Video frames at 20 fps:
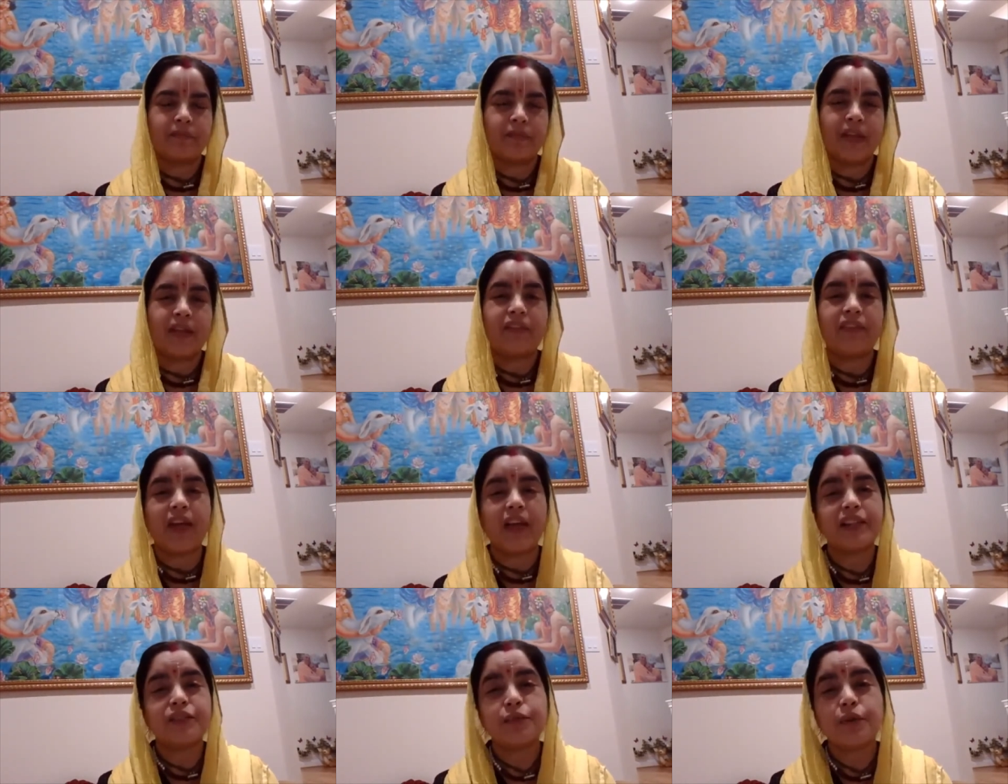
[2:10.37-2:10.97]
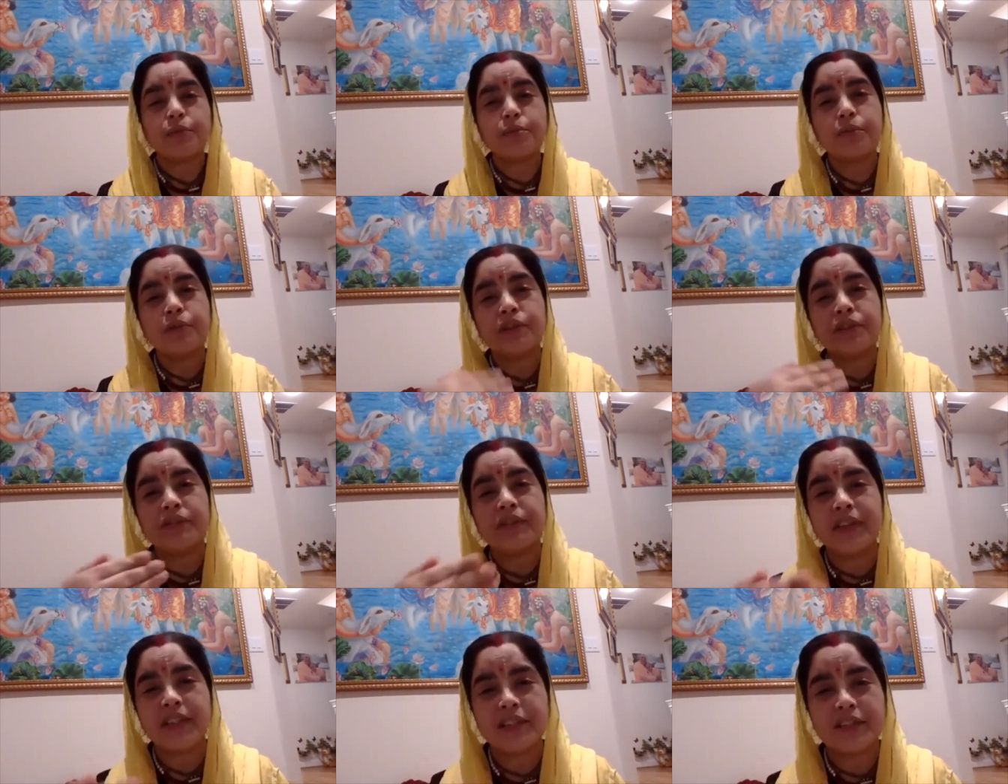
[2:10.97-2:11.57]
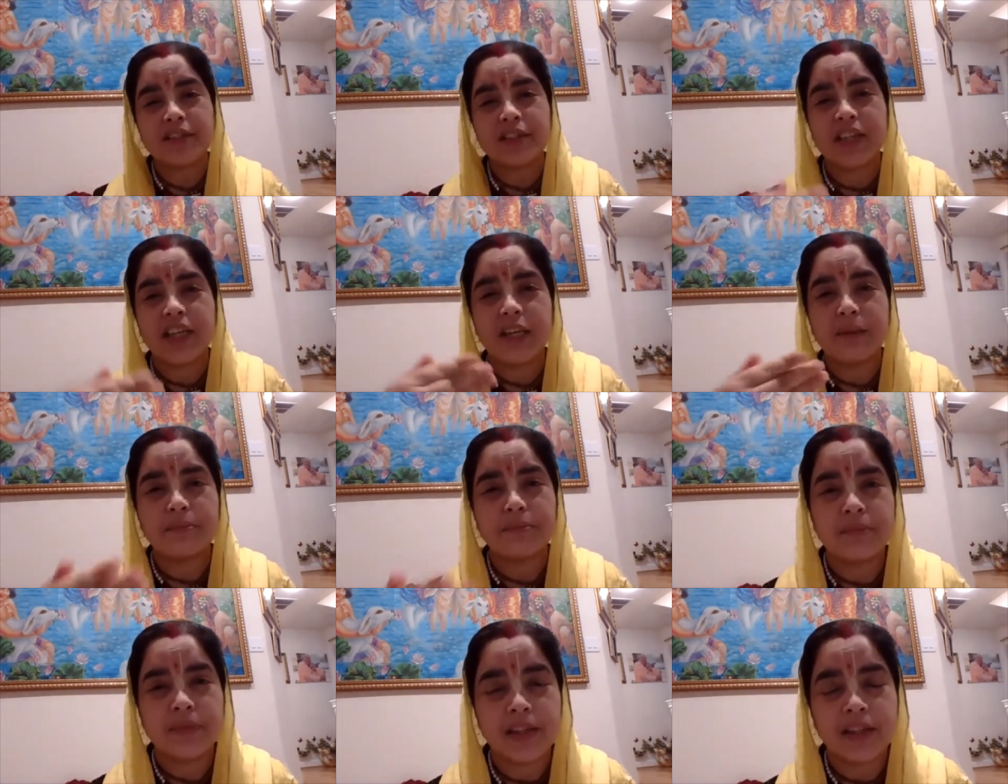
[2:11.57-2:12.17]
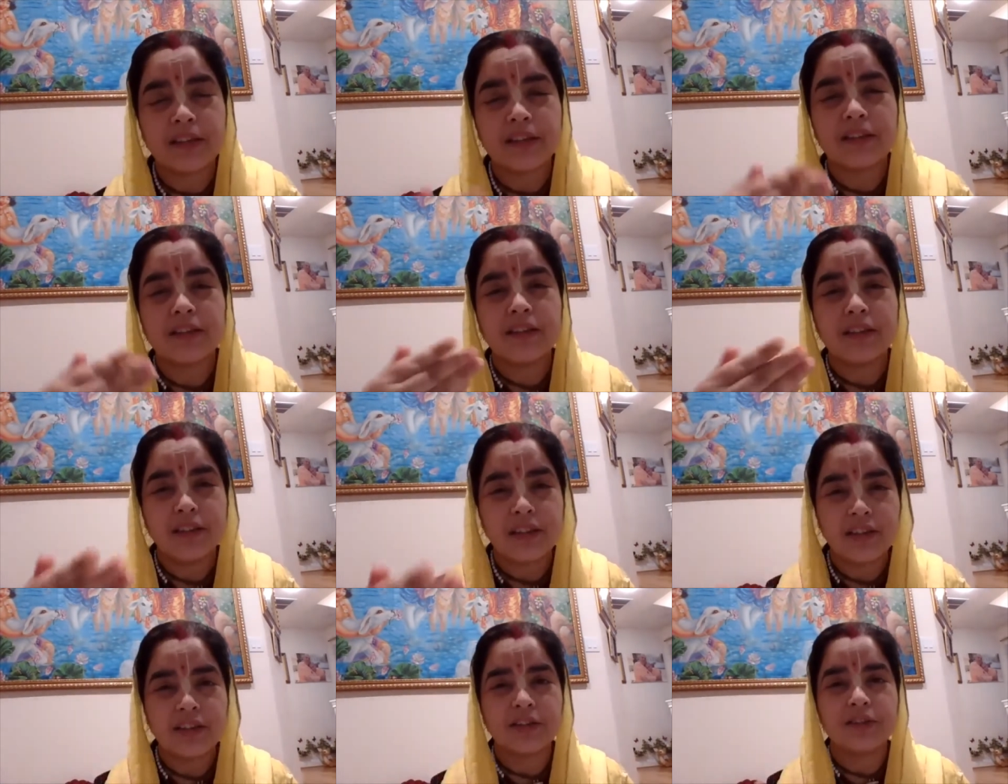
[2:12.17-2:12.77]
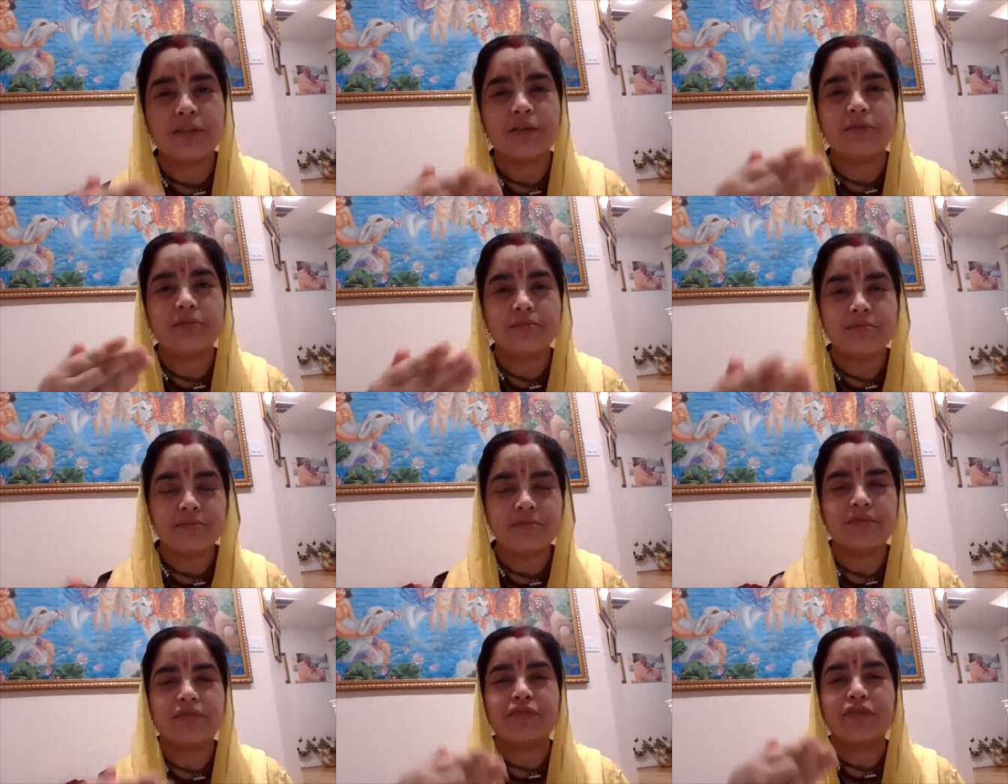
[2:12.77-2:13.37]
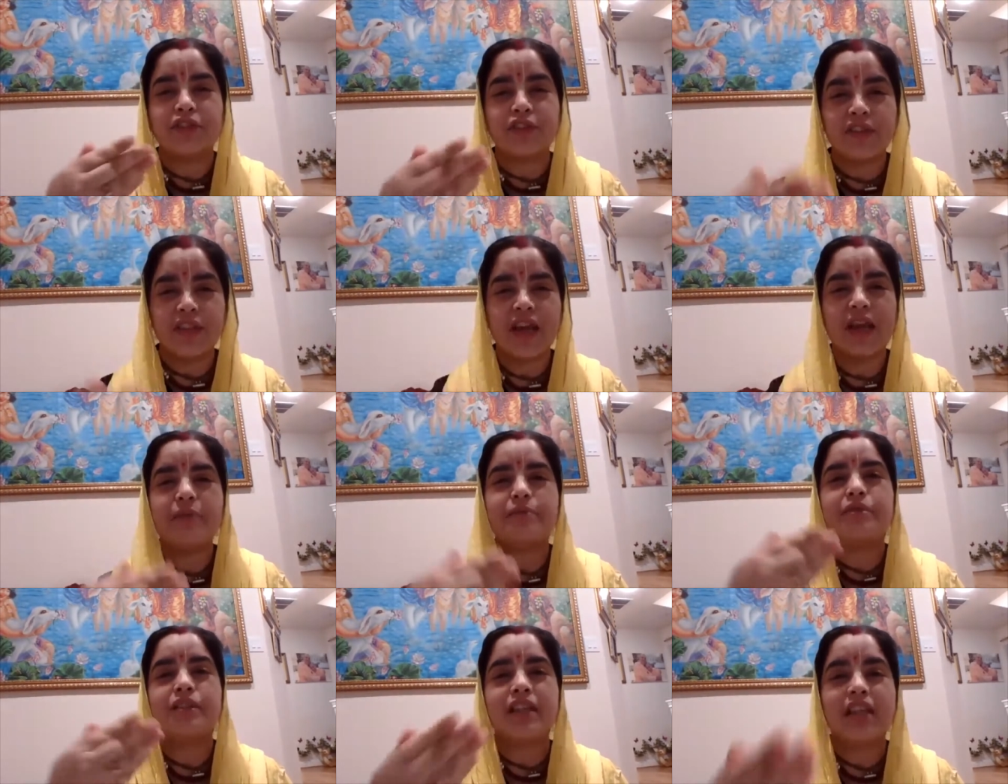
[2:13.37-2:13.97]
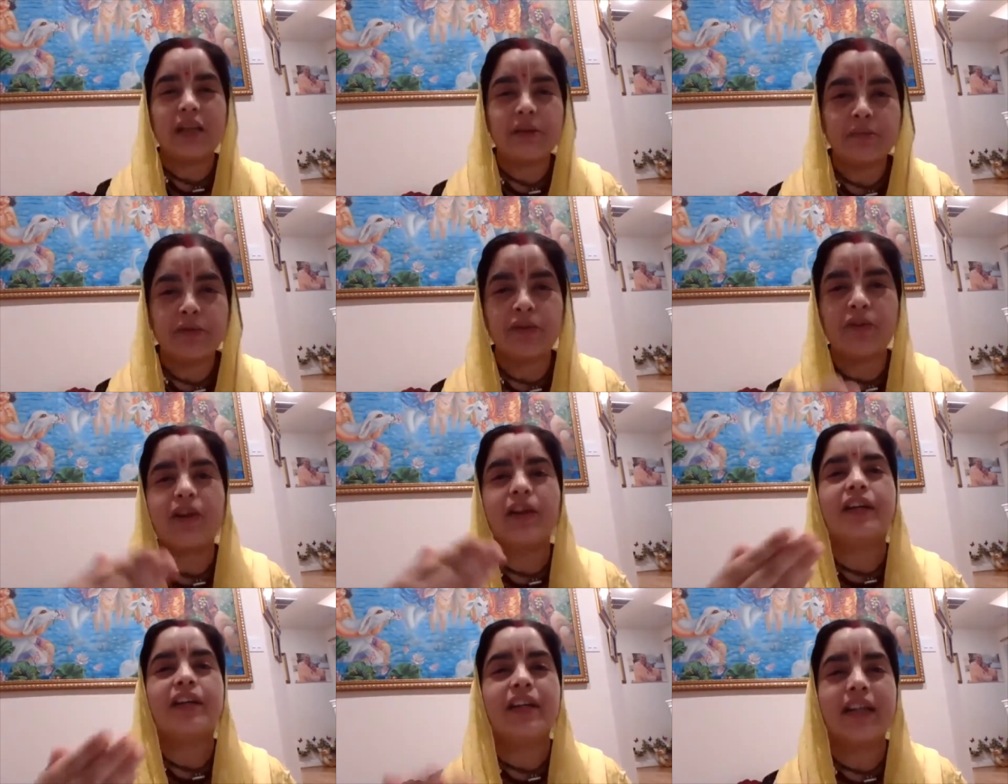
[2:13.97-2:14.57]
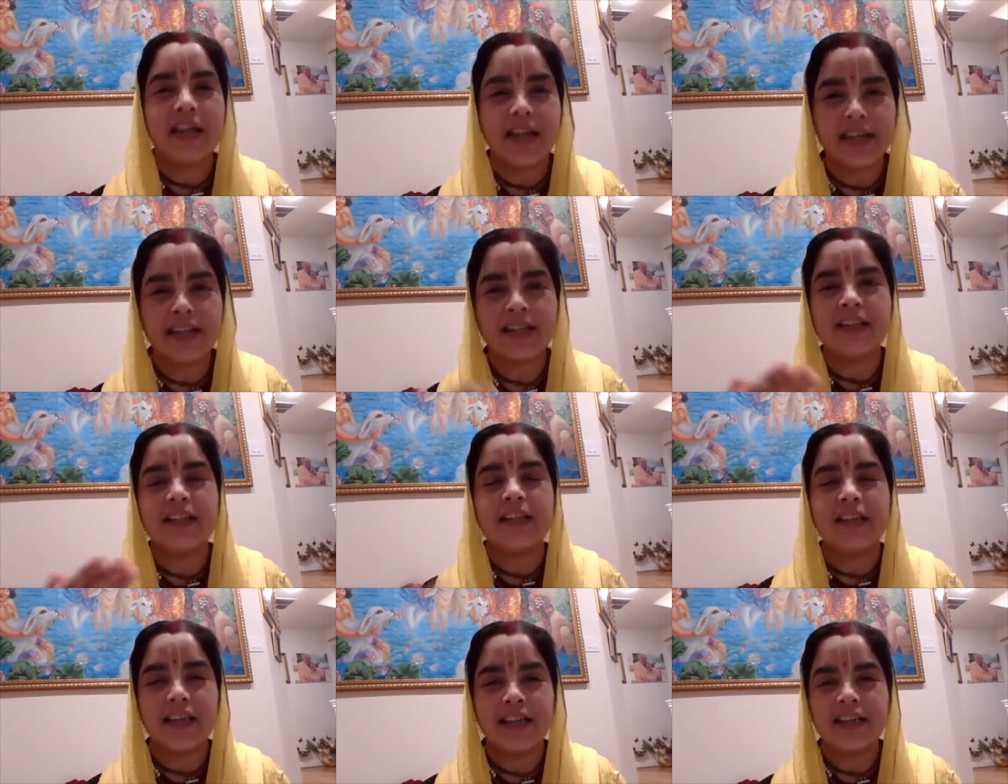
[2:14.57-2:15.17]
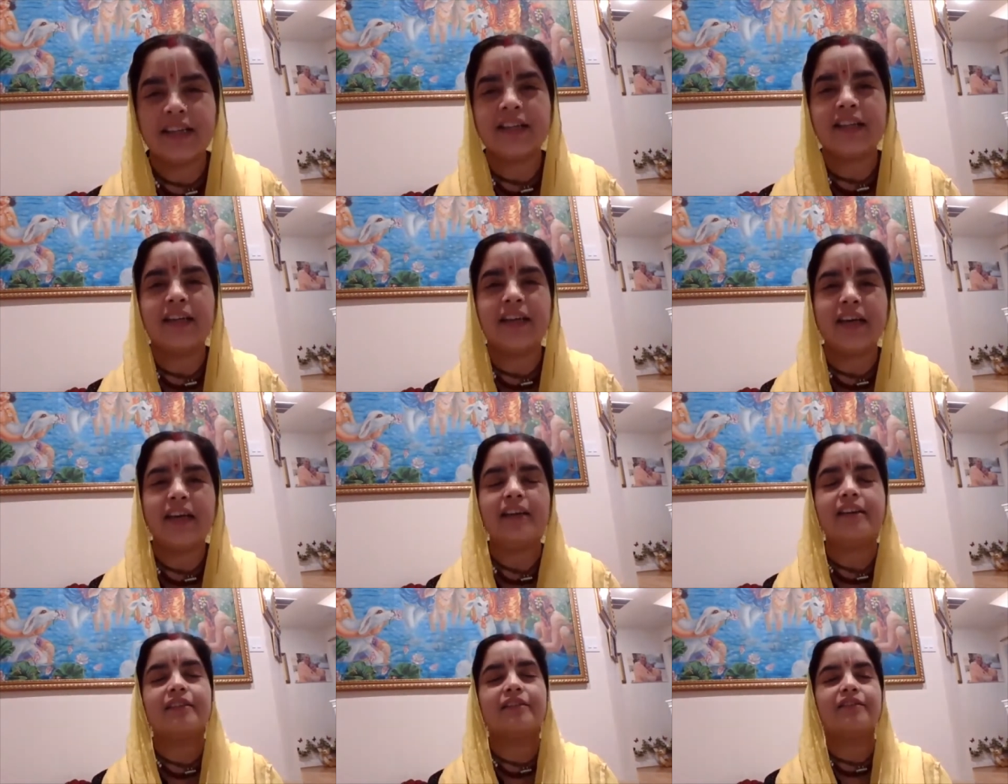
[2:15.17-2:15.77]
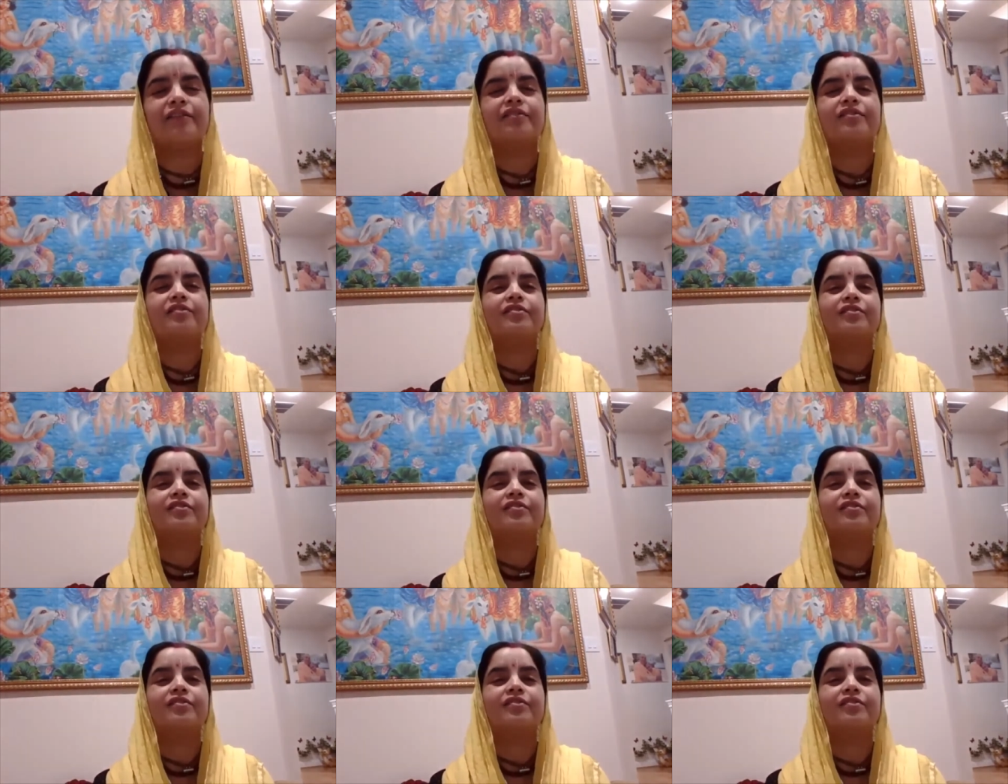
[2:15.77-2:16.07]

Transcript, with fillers: And that's what motivates to keep, you know, for them to keep going again and again and again.